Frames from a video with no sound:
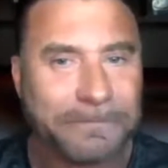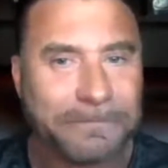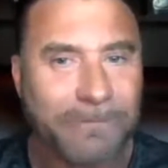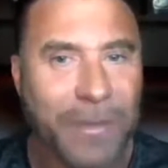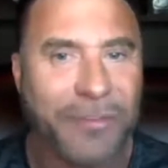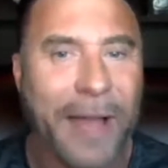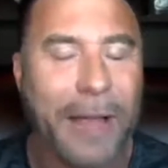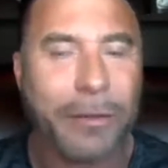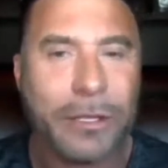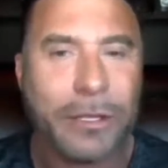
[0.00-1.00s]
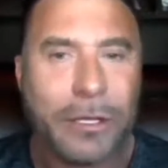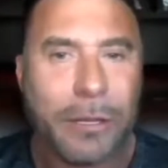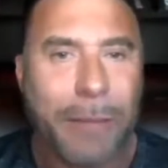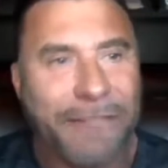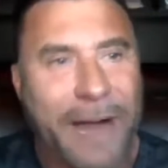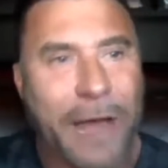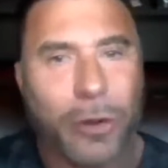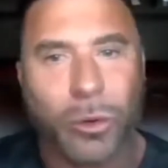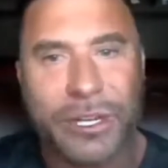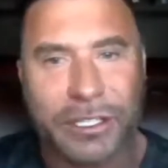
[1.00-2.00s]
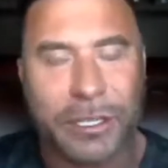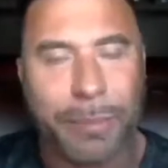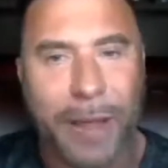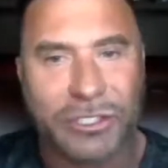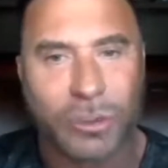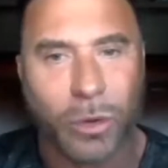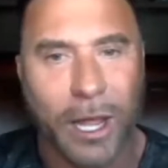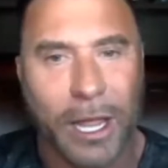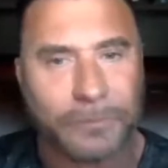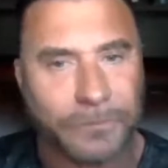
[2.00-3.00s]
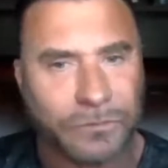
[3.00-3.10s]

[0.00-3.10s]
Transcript: In fact, my father recently passed away, and